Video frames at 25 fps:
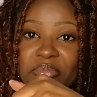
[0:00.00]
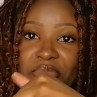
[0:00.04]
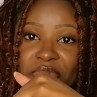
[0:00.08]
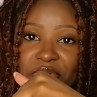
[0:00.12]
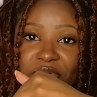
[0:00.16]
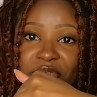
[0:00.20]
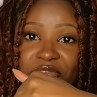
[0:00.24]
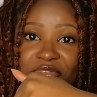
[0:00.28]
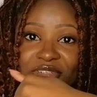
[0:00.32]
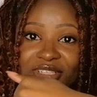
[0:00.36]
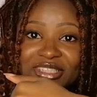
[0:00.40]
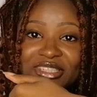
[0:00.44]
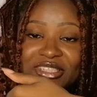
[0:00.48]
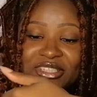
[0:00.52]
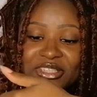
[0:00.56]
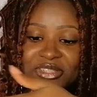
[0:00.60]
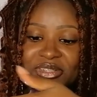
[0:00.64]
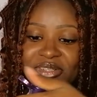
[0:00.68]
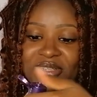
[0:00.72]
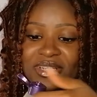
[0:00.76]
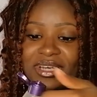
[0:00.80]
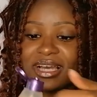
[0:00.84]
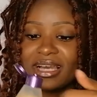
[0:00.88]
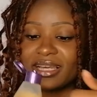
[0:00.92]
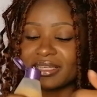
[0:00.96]
prove it to
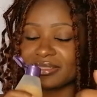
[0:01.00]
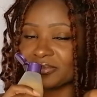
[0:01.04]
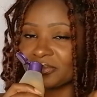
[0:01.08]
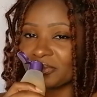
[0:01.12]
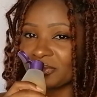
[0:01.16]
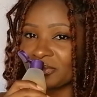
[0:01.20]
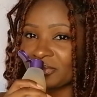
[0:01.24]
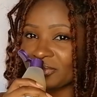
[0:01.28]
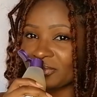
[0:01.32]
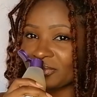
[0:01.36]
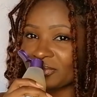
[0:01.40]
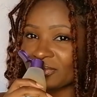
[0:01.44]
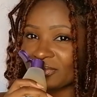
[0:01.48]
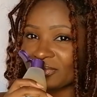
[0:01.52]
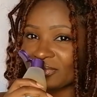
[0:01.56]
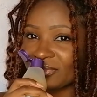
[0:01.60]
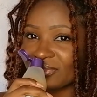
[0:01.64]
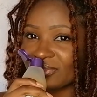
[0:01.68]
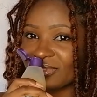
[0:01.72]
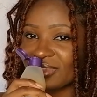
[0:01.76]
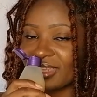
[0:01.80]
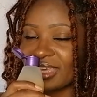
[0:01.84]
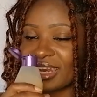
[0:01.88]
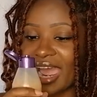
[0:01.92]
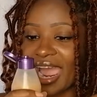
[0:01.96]
you guys
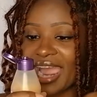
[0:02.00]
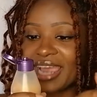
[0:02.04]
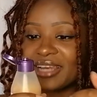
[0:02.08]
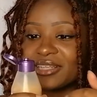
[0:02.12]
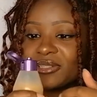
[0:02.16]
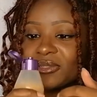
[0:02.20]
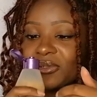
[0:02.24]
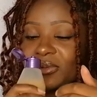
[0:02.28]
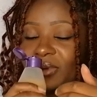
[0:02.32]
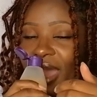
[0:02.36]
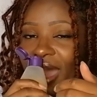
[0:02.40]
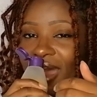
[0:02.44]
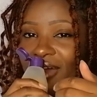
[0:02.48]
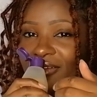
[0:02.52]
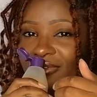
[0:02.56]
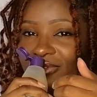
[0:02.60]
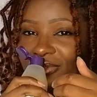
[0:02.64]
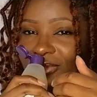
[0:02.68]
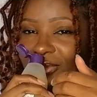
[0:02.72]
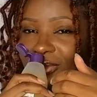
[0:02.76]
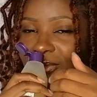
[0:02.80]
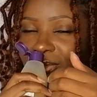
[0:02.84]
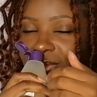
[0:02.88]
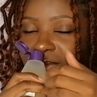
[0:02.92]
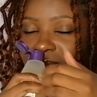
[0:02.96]
that I do have,
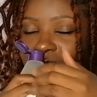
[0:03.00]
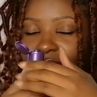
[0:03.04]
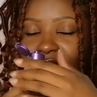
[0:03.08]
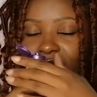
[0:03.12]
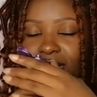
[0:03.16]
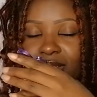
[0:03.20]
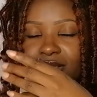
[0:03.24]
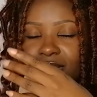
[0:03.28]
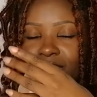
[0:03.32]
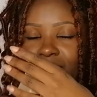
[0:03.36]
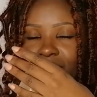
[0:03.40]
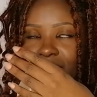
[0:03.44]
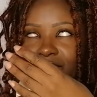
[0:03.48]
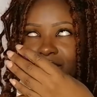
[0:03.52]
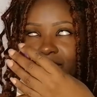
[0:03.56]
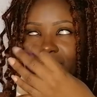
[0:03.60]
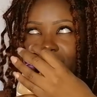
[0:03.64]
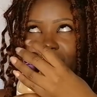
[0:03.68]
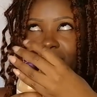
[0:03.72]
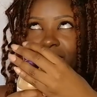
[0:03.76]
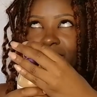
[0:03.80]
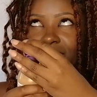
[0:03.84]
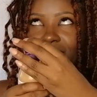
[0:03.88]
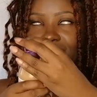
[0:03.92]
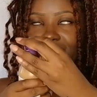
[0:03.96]
oh, it smells
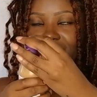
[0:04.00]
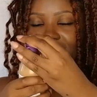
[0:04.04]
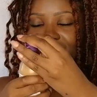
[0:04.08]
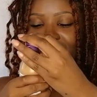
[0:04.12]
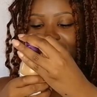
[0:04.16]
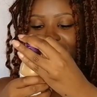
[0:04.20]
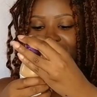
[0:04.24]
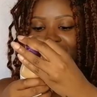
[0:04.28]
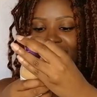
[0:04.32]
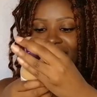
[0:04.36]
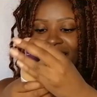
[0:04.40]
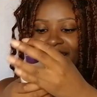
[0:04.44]
amazing,